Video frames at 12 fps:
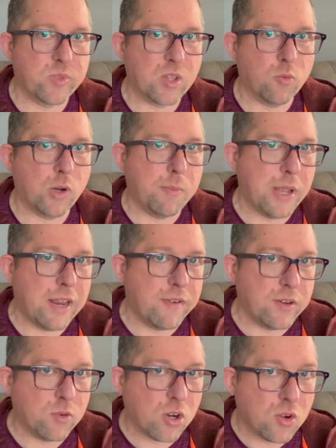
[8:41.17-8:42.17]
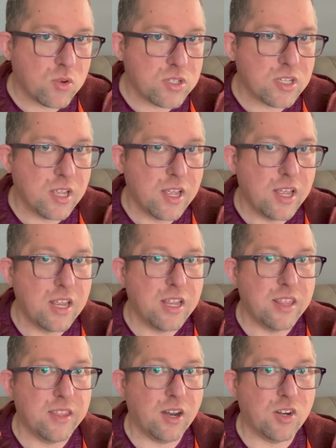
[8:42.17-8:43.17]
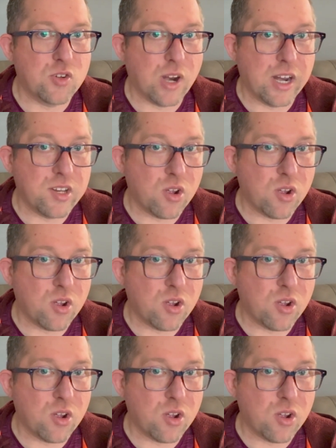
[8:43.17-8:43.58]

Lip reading: repaving roads. They are trying to